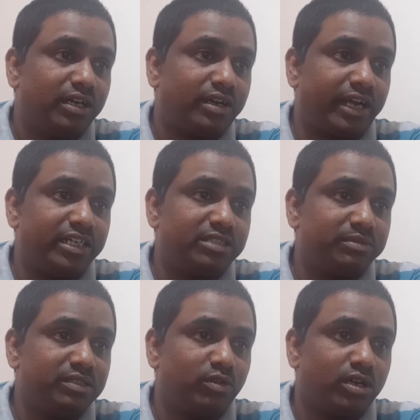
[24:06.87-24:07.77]
Trends
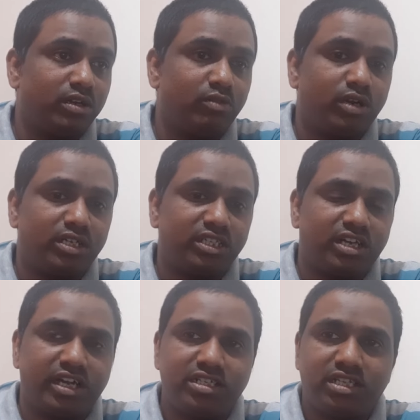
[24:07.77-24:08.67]
means what? Now what are the
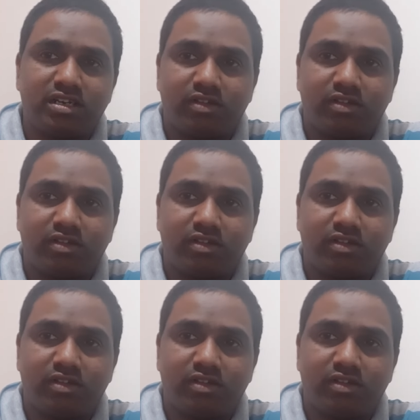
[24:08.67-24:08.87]
trends, sir?